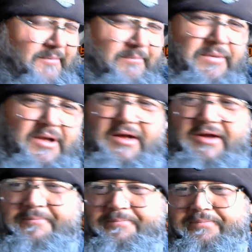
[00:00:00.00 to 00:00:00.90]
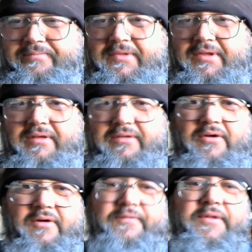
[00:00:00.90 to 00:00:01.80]
But
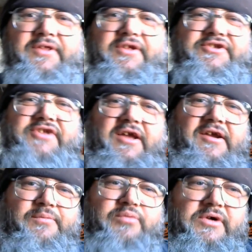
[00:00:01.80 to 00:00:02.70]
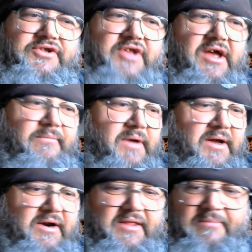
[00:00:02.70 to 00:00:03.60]
hopefully this setup works out
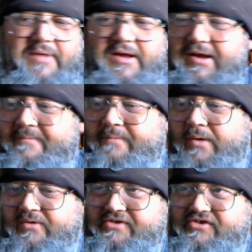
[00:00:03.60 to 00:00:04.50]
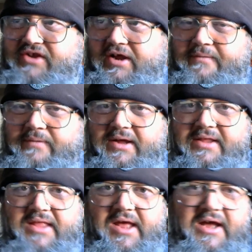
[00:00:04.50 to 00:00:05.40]
better than my iPhone and stuff
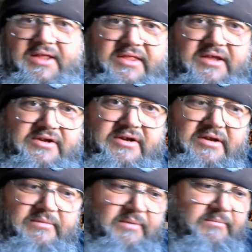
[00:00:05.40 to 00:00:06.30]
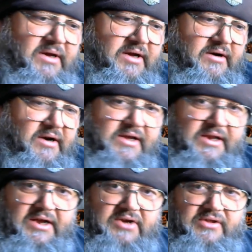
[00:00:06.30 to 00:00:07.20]
like that. Things are going to be better. I
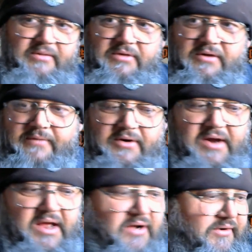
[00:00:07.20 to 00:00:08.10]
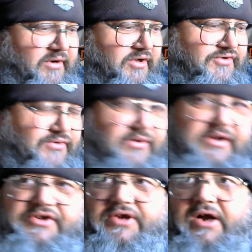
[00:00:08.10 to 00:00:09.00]
can actually move it around, do
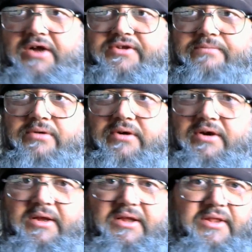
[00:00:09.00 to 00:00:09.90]
screenshots and put it in